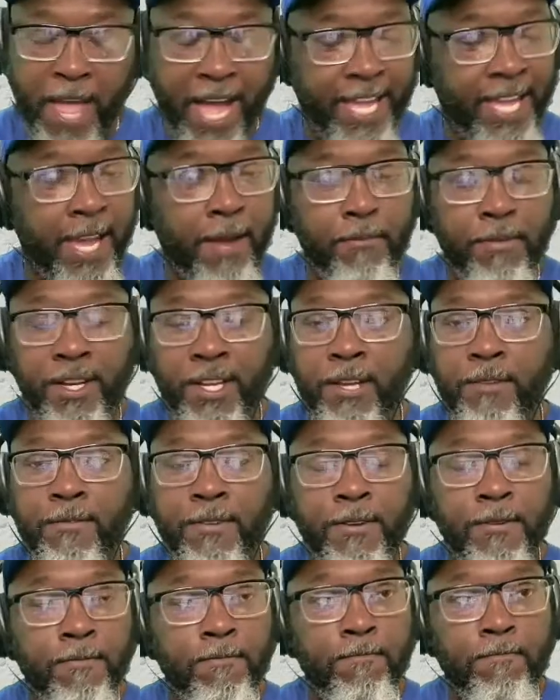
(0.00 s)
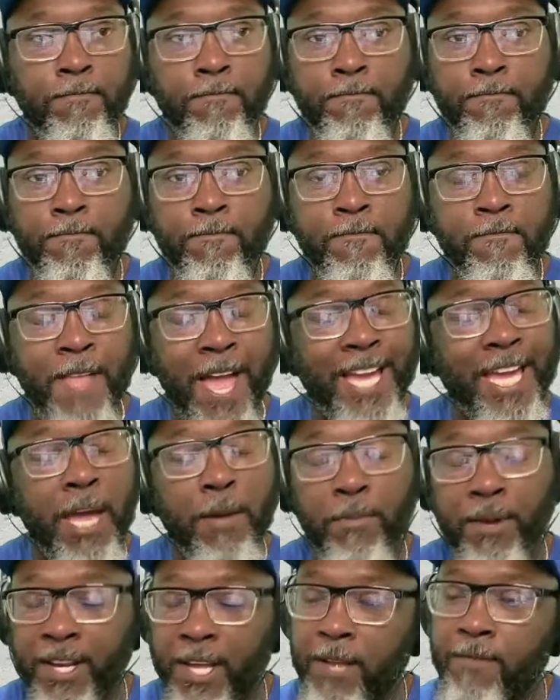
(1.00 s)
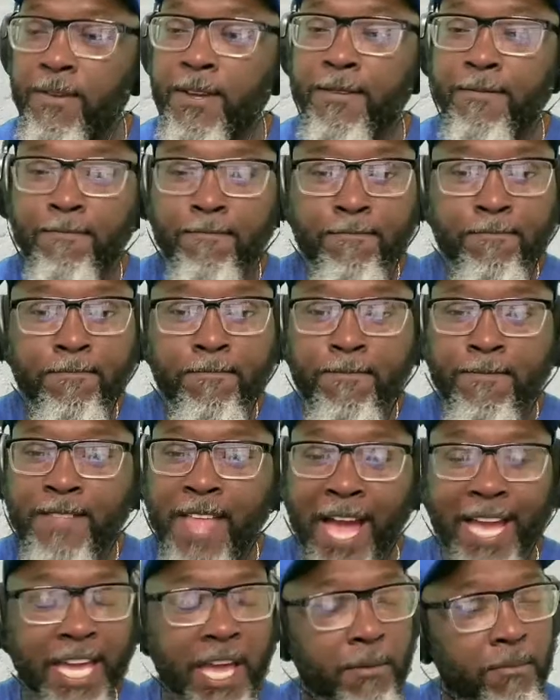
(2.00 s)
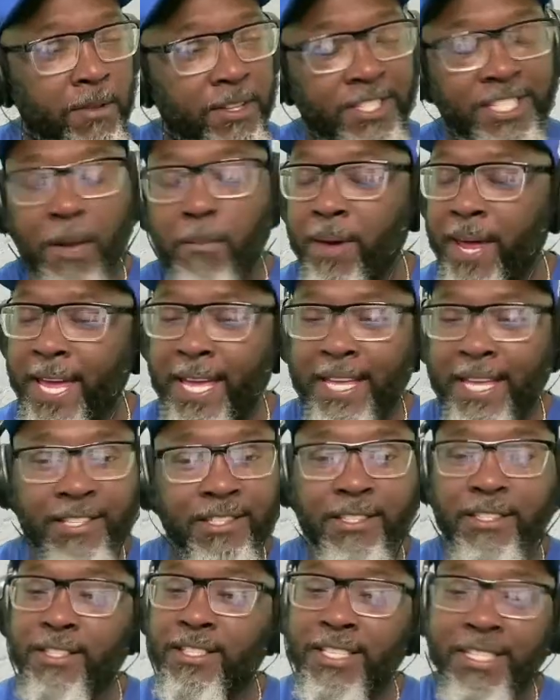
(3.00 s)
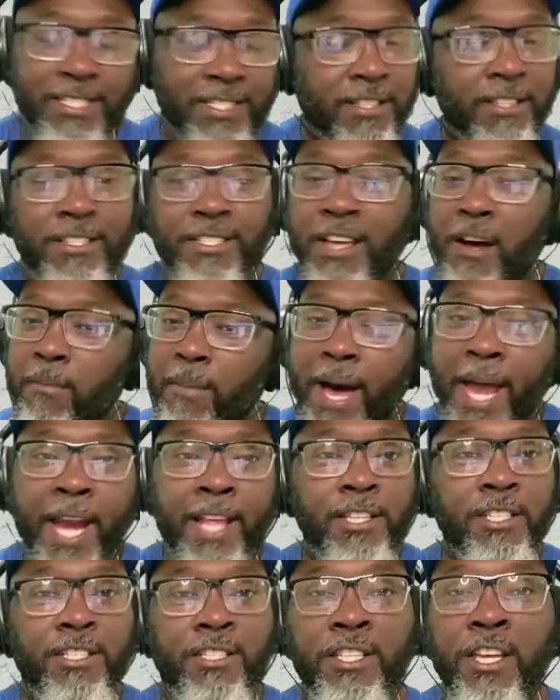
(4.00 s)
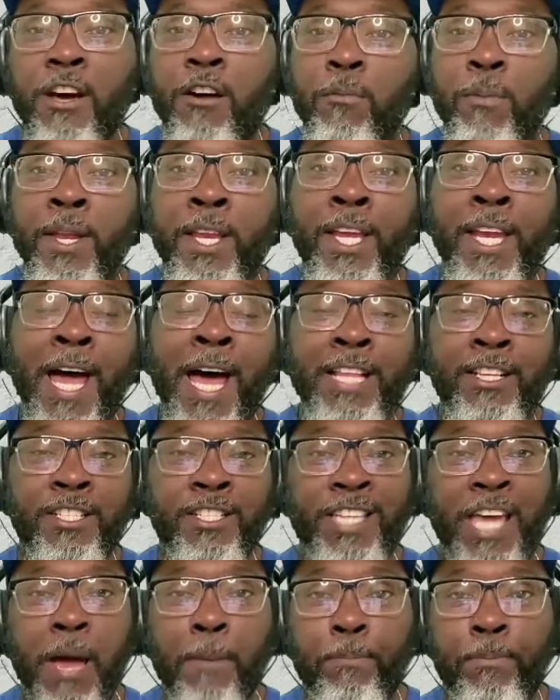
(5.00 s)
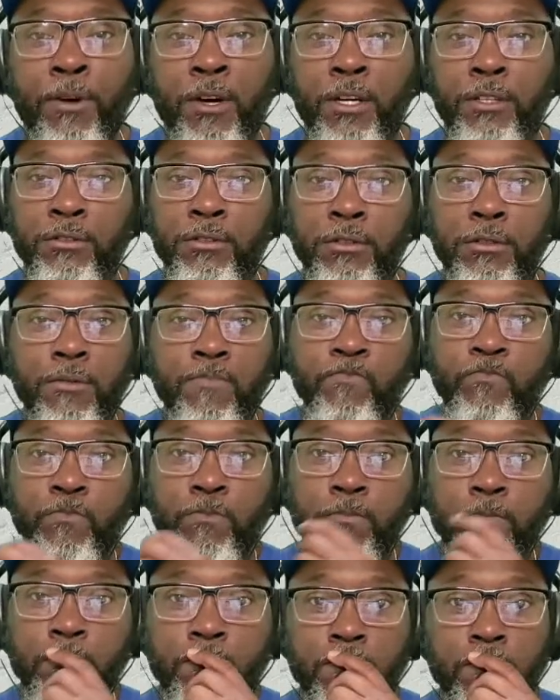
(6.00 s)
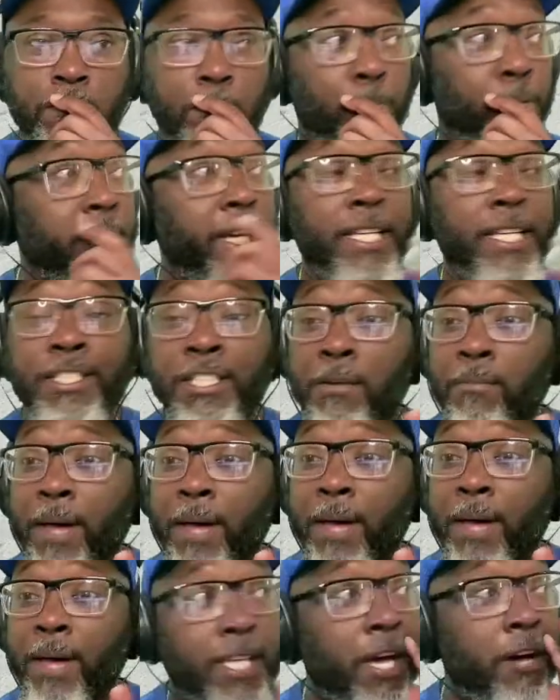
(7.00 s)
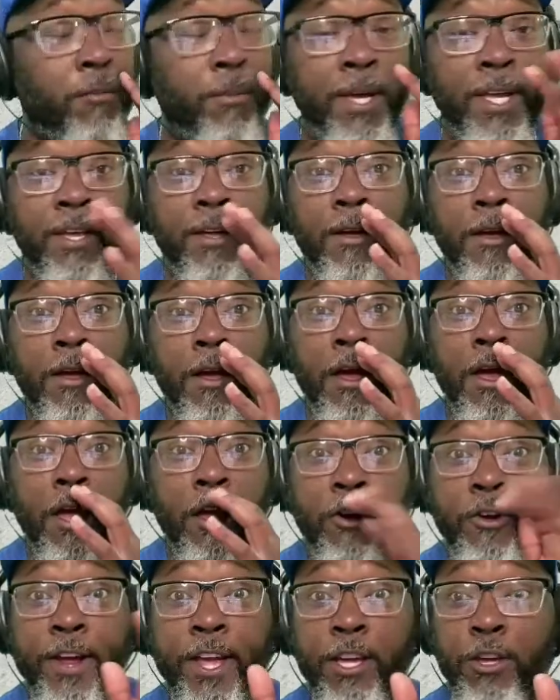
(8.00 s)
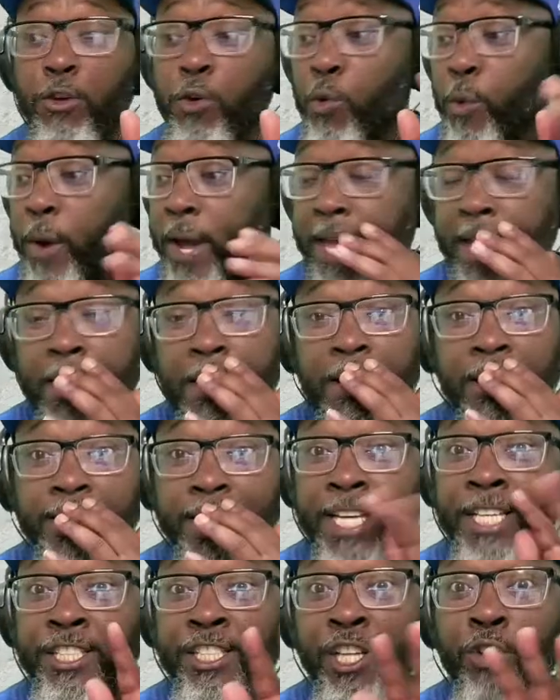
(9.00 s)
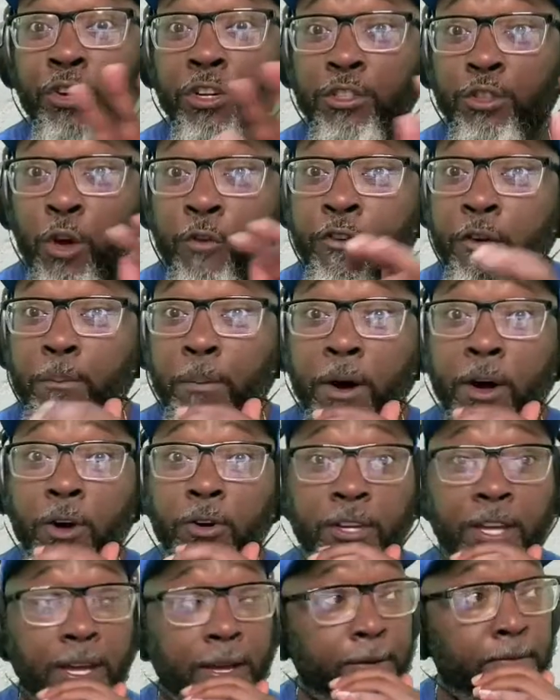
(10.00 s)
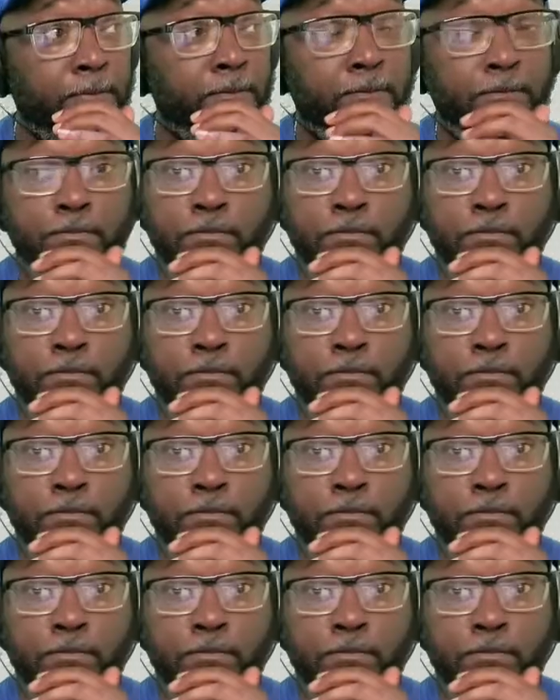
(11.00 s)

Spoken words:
I can't believe it. Somebody just tell me that I just got punked. Please, somebody tell me here in Q8, they showed a different ball game.